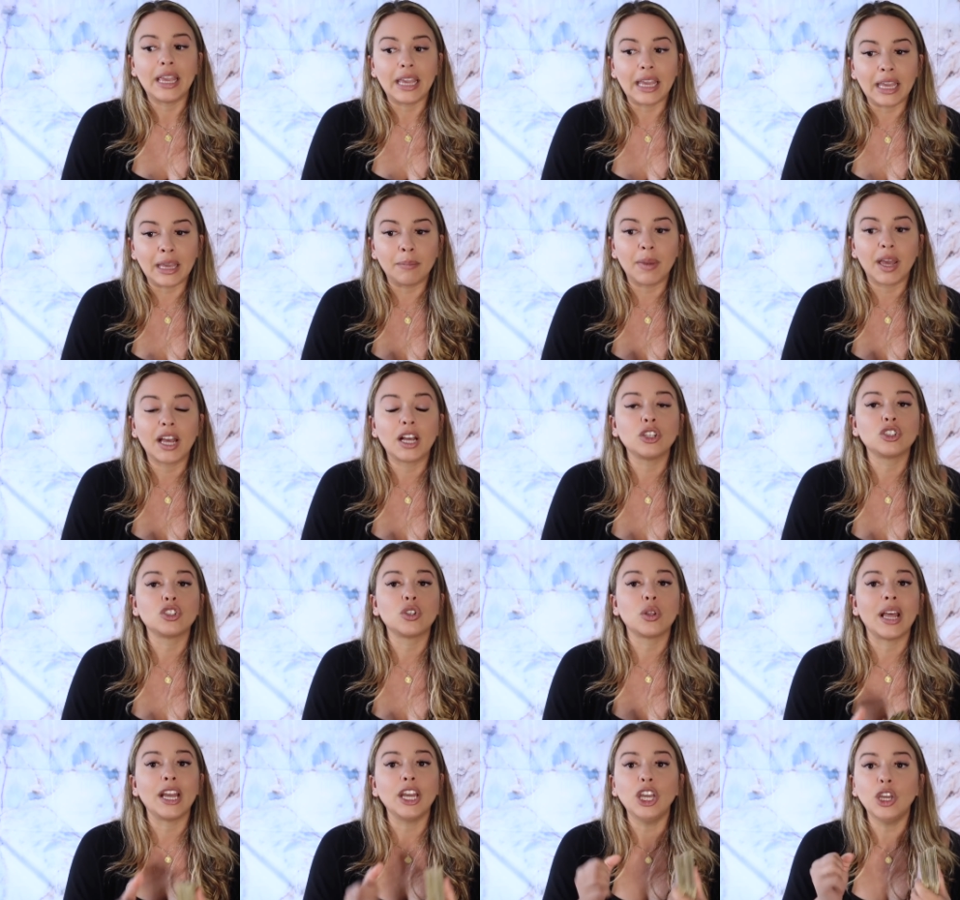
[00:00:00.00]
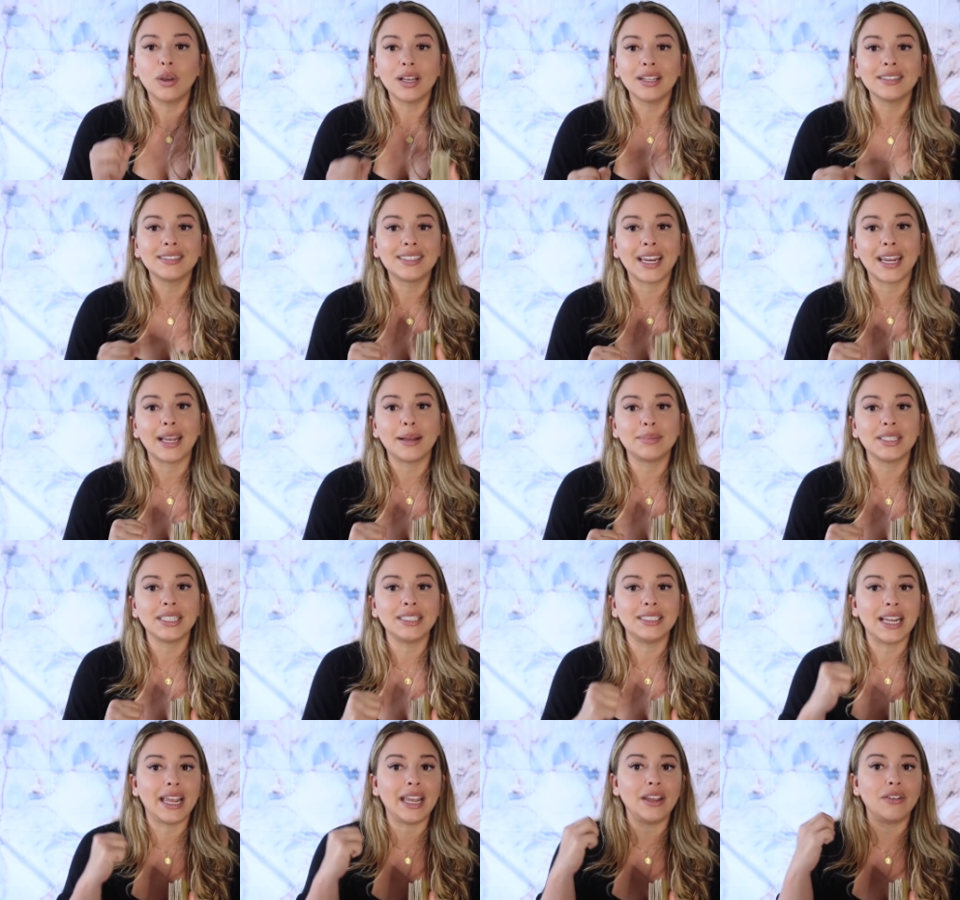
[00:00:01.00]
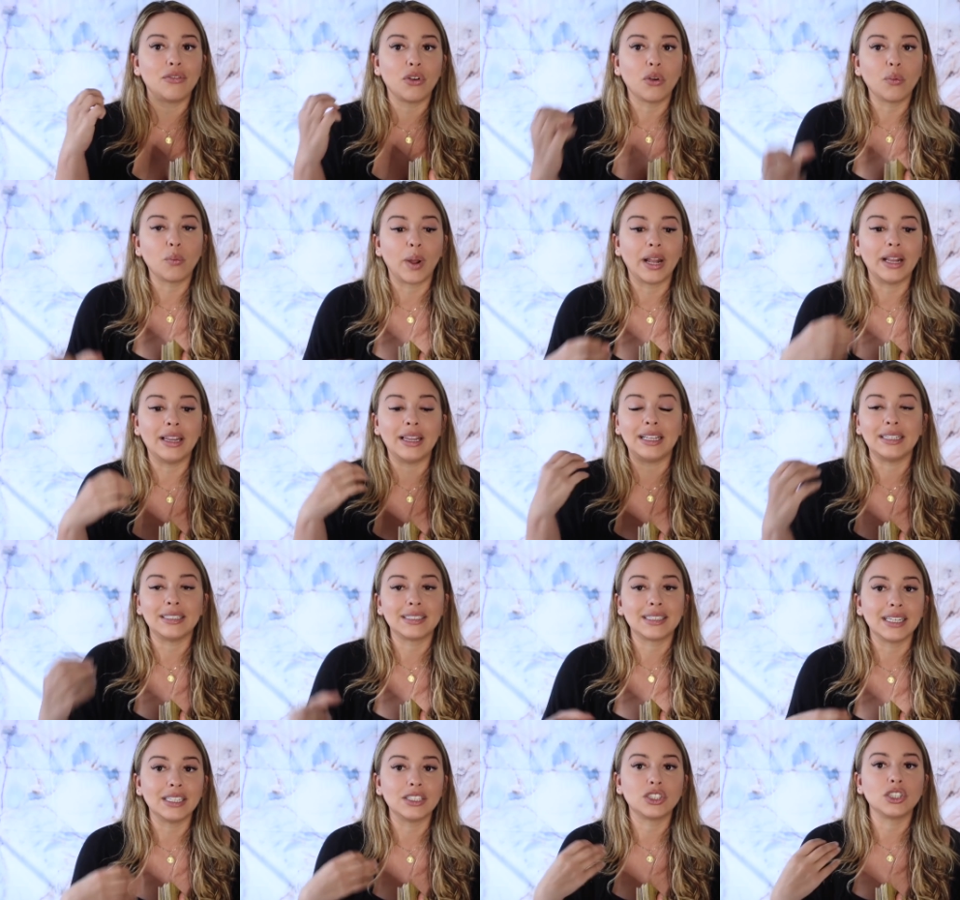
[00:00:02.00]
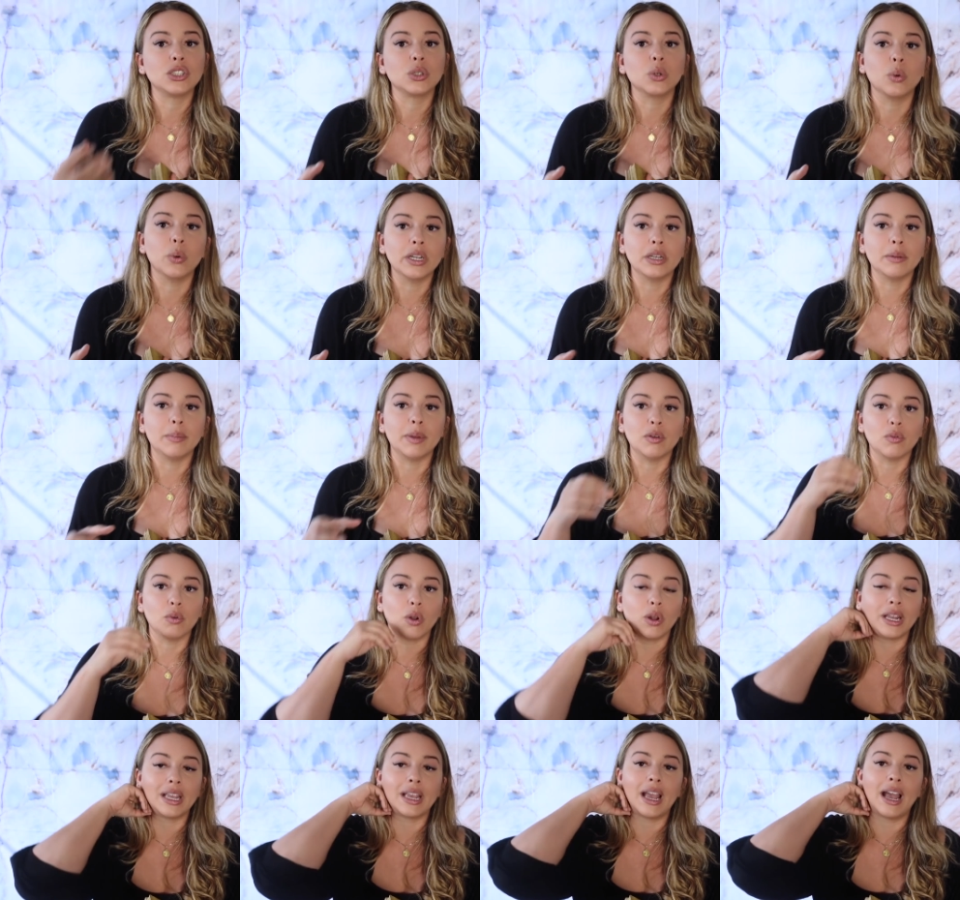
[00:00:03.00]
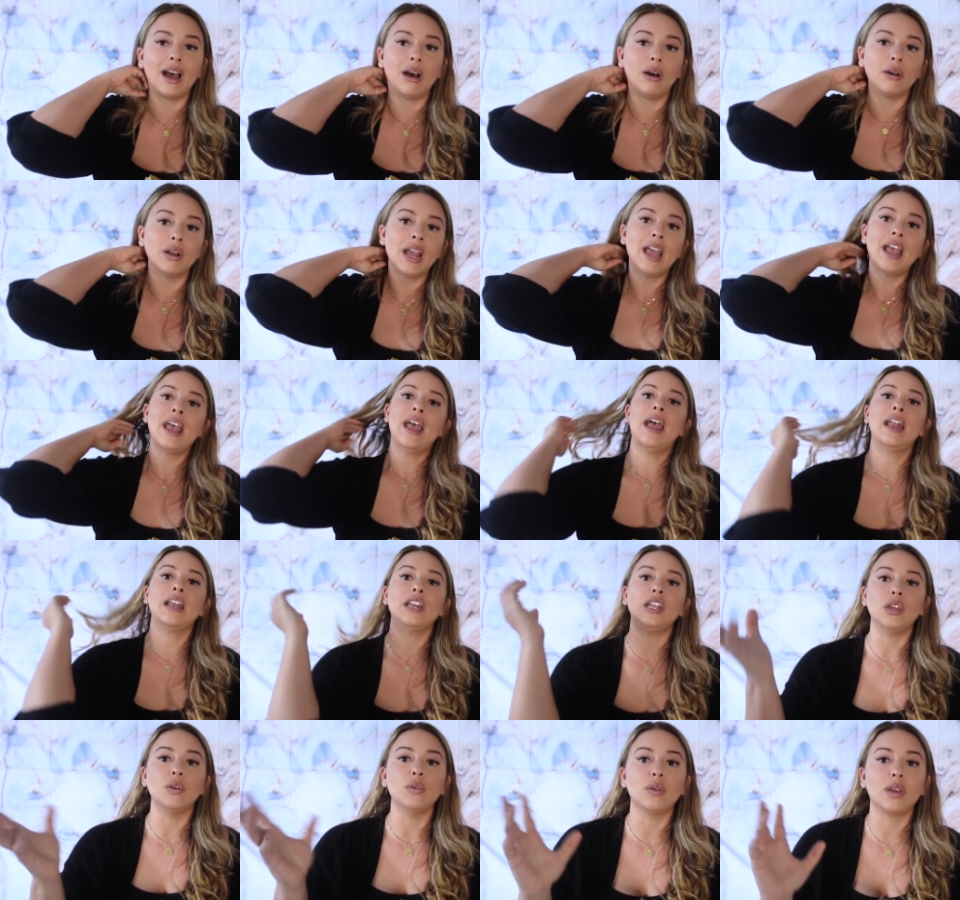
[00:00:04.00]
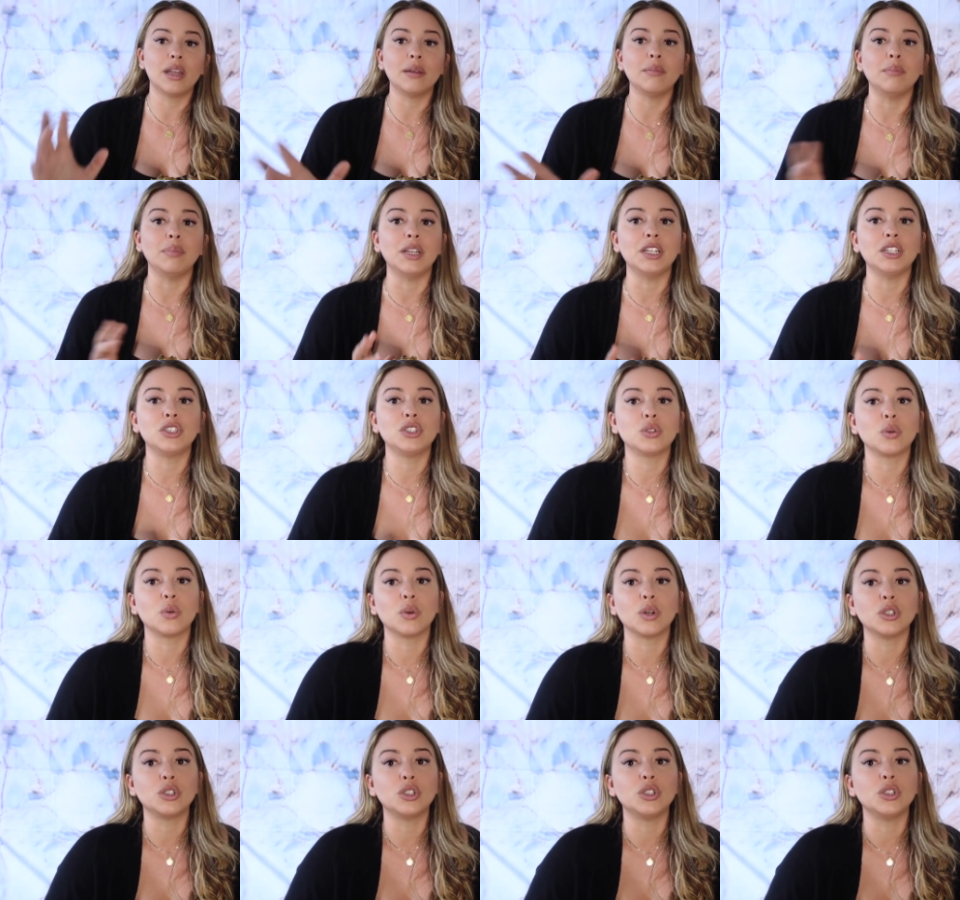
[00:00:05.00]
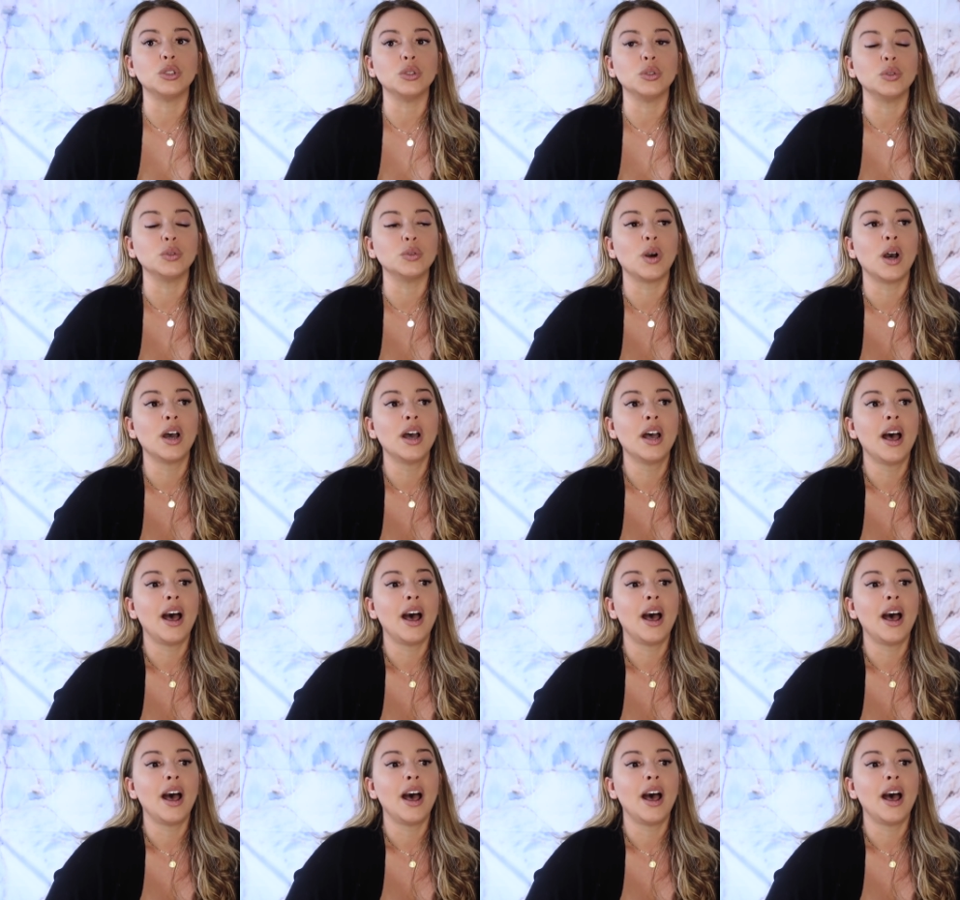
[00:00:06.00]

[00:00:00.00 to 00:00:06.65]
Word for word: email so that you can stay up to date for when these things are going to be rolling out and you can be sure to